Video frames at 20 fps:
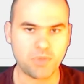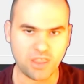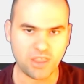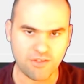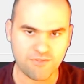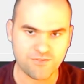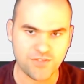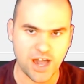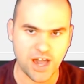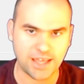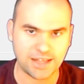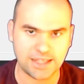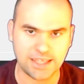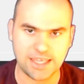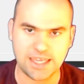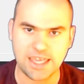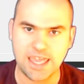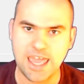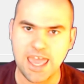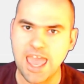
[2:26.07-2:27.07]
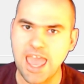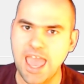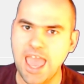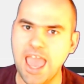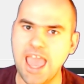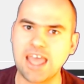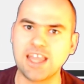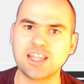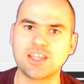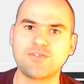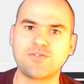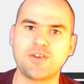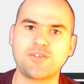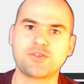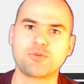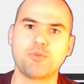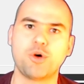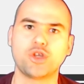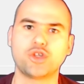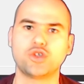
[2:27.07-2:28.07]
Finally, in the
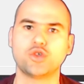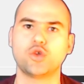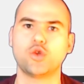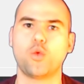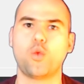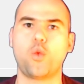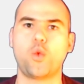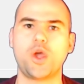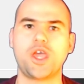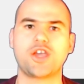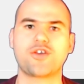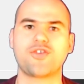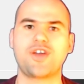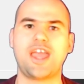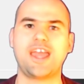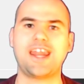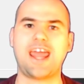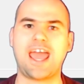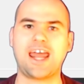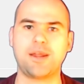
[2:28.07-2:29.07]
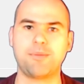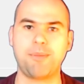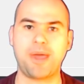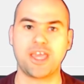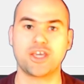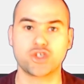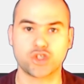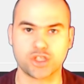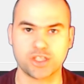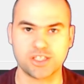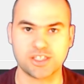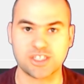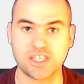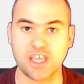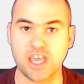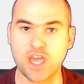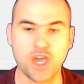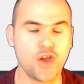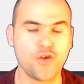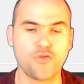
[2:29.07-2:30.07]
fifth module, we create
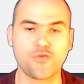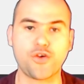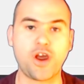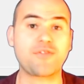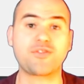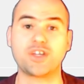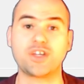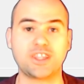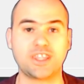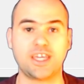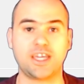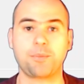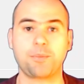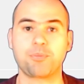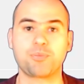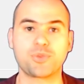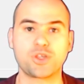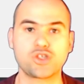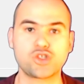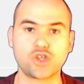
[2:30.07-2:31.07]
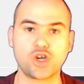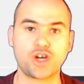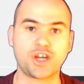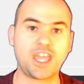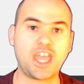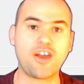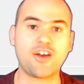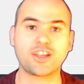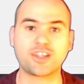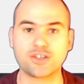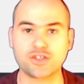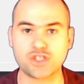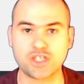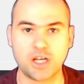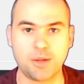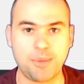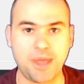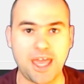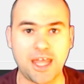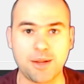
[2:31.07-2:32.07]
animations for everything. So our character is
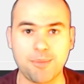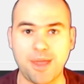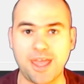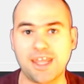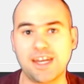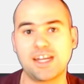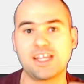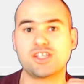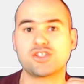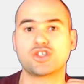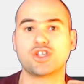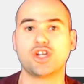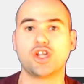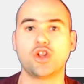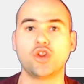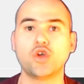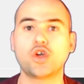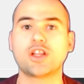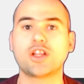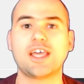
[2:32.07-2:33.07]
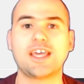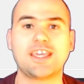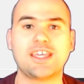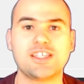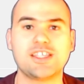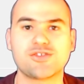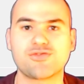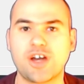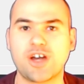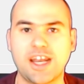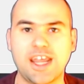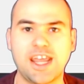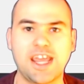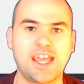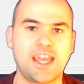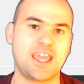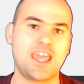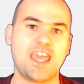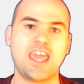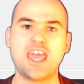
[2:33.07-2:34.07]
going to be animated, he's going to look like he's
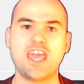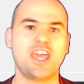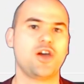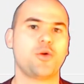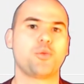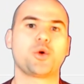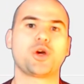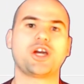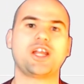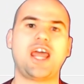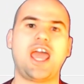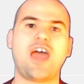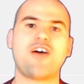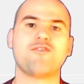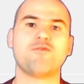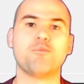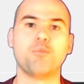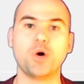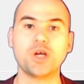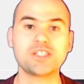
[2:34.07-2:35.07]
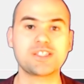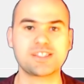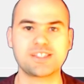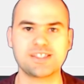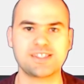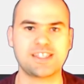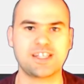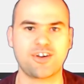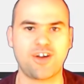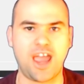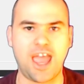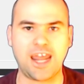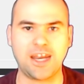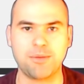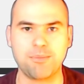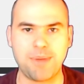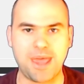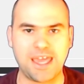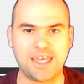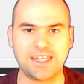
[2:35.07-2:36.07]
running, we're going to have monsters that are
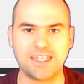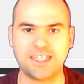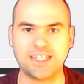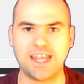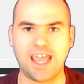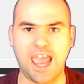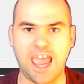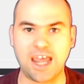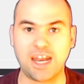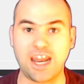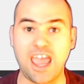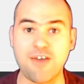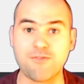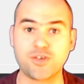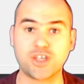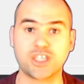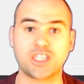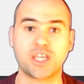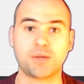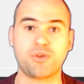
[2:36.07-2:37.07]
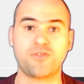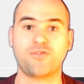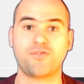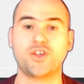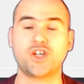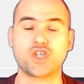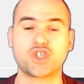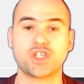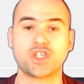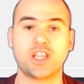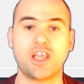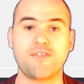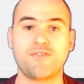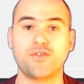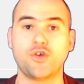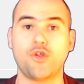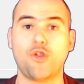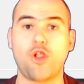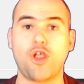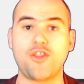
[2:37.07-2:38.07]
animated, and every time you finish a
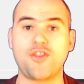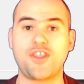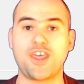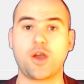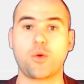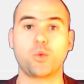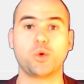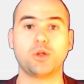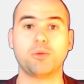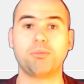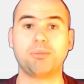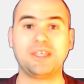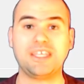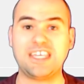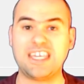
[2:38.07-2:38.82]
level, there will be